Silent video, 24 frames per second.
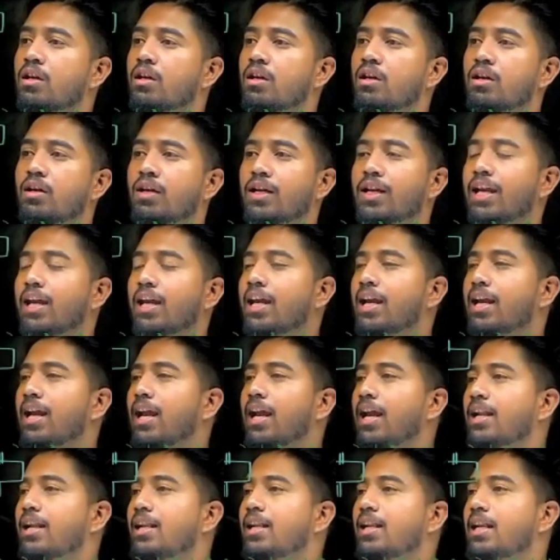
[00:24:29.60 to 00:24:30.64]
Okay,
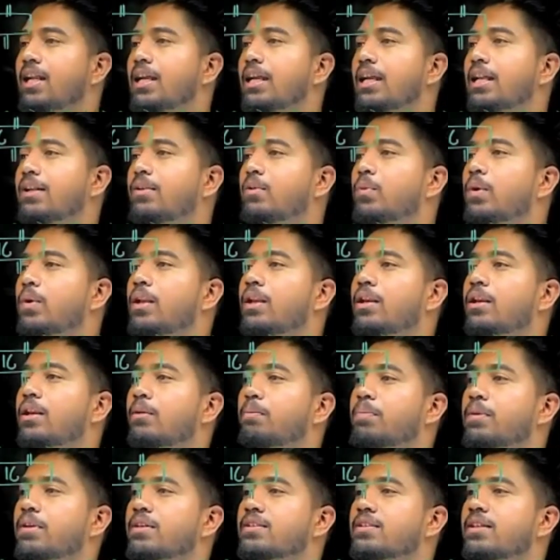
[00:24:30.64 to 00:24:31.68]
and it will
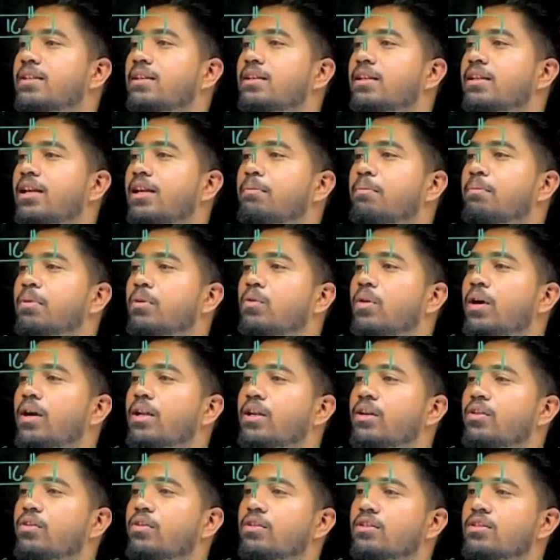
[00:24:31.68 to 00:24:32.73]
represent and provide
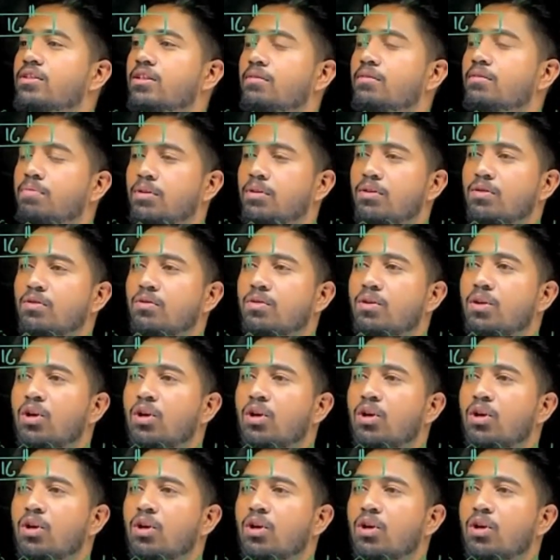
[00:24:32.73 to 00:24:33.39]
it to the CPU.